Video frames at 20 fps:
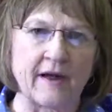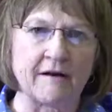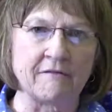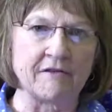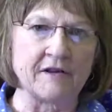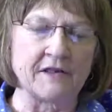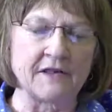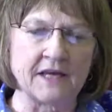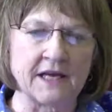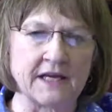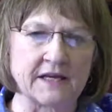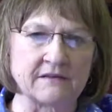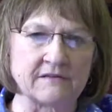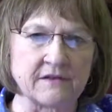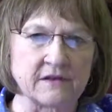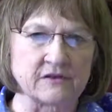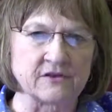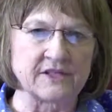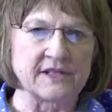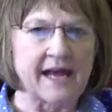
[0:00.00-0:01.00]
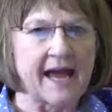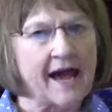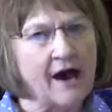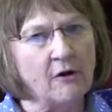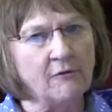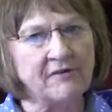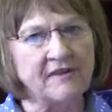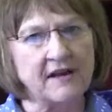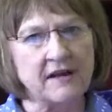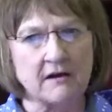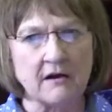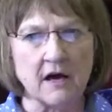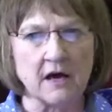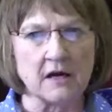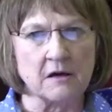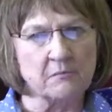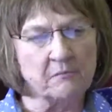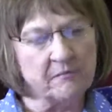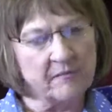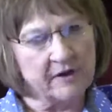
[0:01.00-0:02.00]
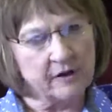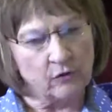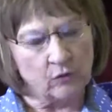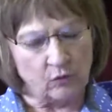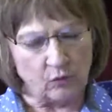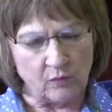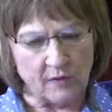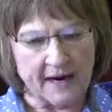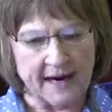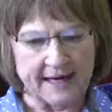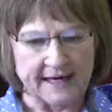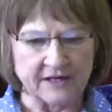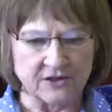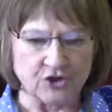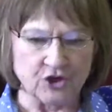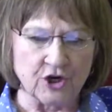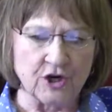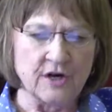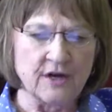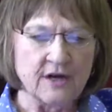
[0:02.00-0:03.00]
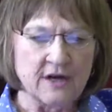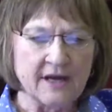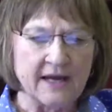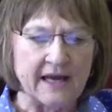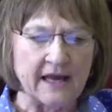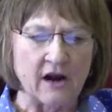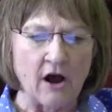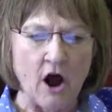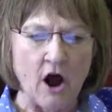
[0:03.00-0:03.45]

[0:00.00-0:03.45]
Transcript: everything, and there's a healthy kind of middle range it